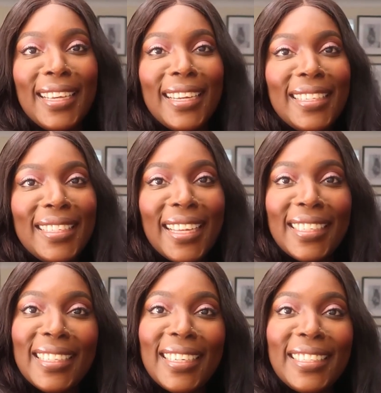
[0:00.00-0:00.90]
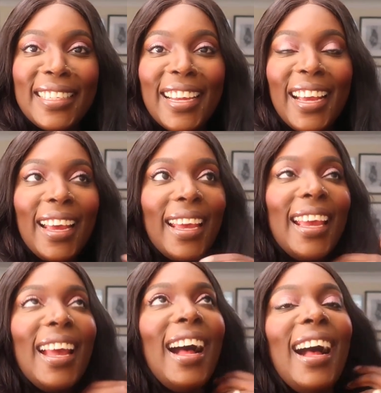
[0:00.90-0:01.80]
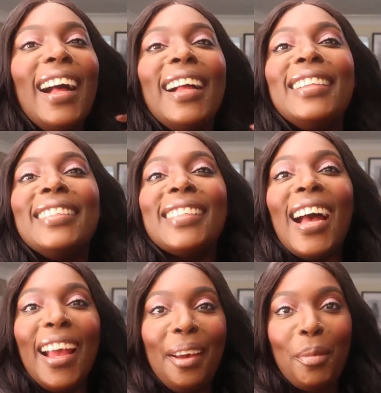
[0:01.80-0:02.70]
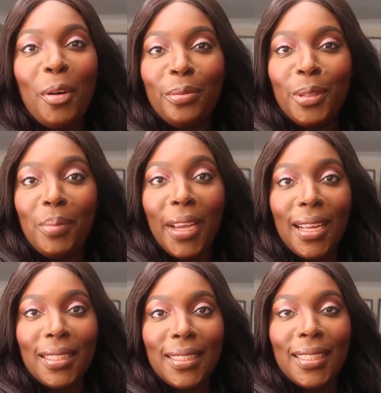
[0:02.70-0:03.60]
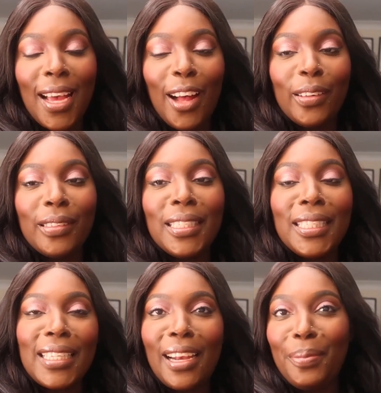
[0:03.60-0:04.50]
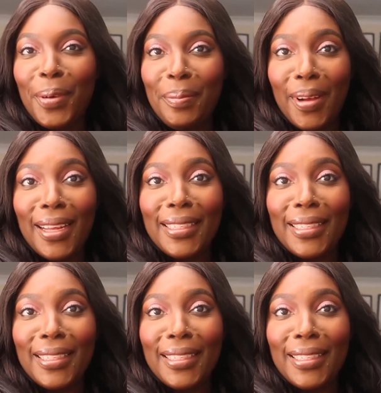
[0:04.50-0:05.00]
it is Saturday today and I am off to my cousin's house to celebrate my